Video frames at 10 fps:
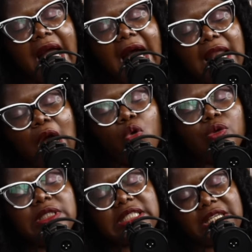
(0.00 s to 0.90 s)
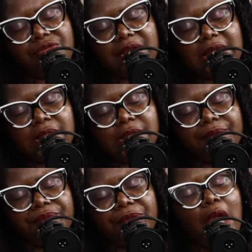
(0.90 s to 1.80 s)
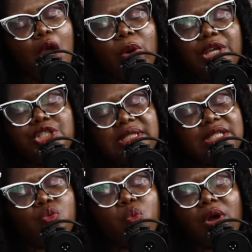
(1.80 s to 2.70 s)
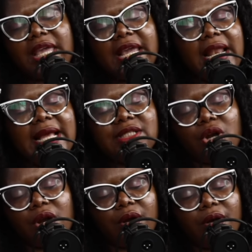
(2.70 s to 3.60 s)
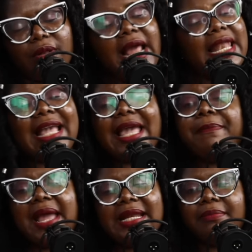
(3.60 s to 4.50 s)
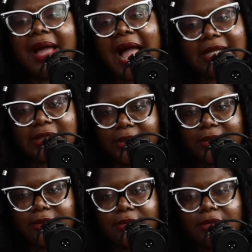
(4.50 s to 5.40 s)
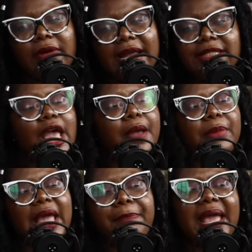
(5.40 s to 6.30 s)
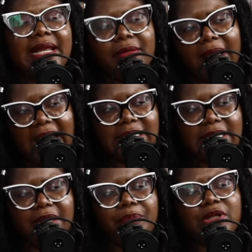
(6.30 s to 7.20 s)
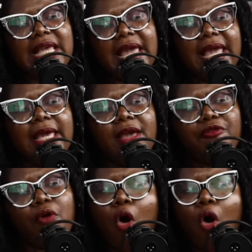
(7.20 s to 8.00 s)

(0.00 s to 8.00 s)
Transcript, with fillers: and her own series where she's this working class girl, like a maid in Manhattan, right? A maid in Manhattan, but a for